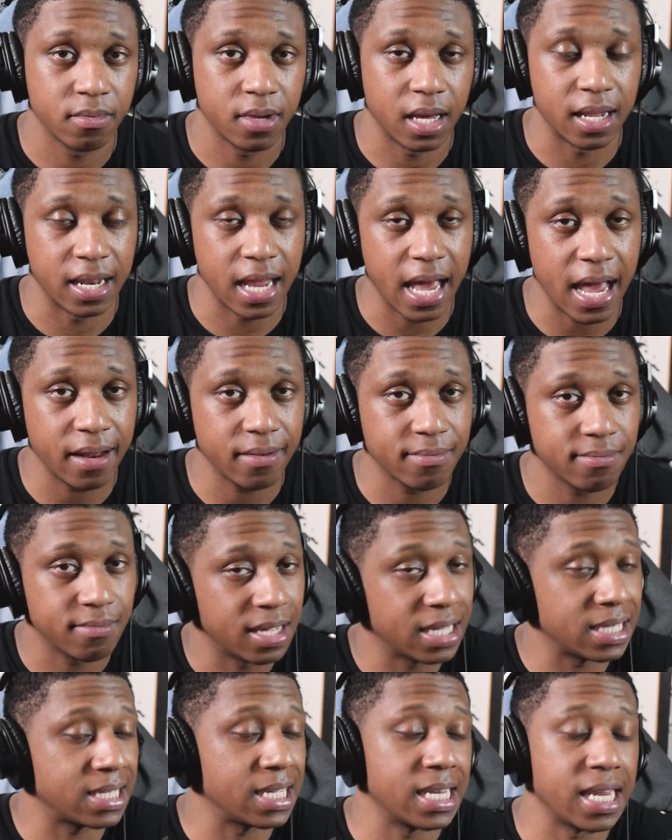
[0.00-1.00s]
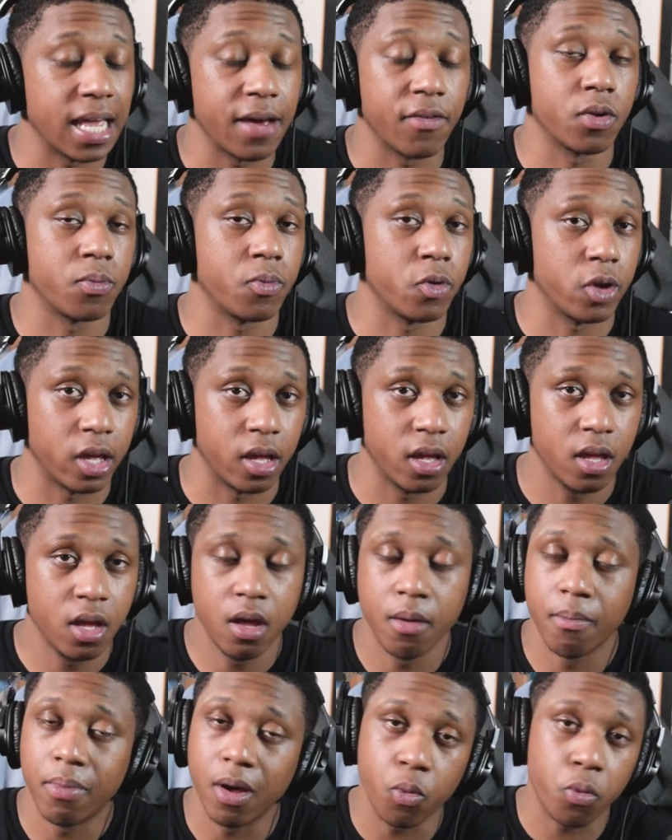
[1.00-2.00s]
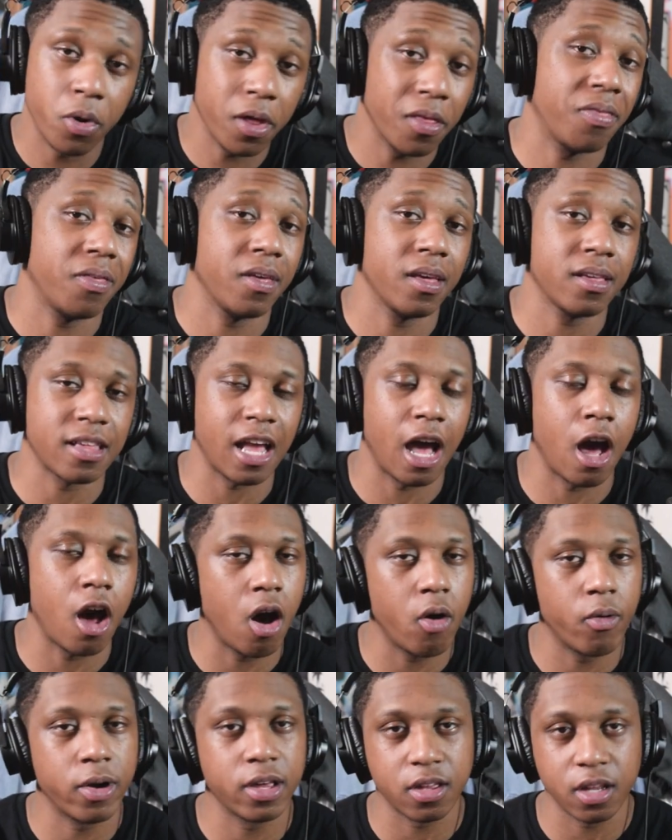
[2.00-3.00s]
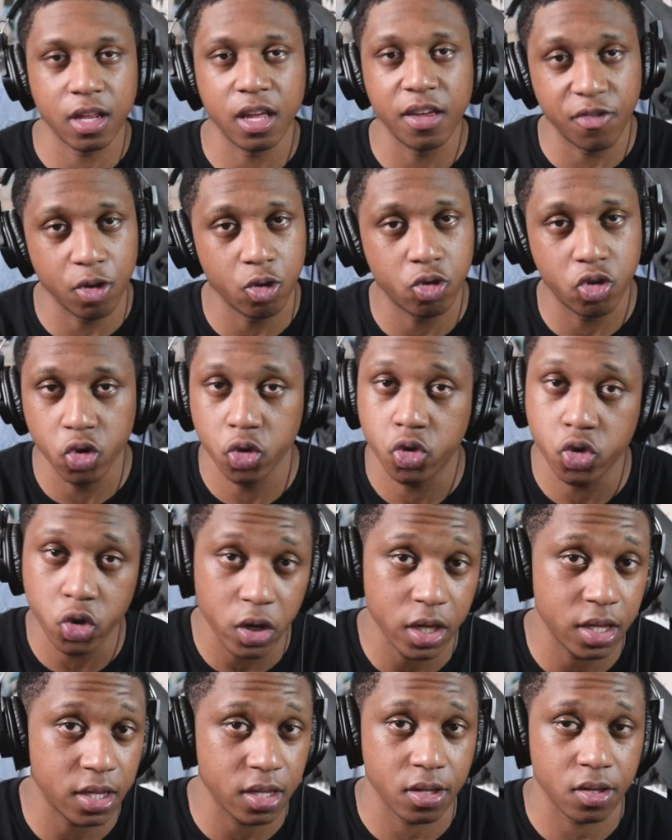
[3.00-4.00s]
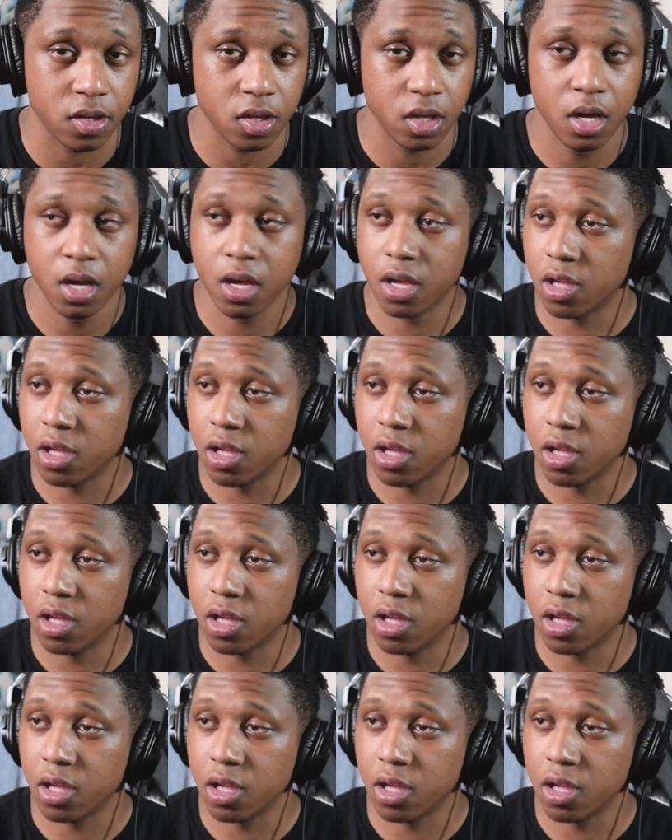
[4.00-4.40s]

And that is the inevitable end. But with this, I always leave you two choices.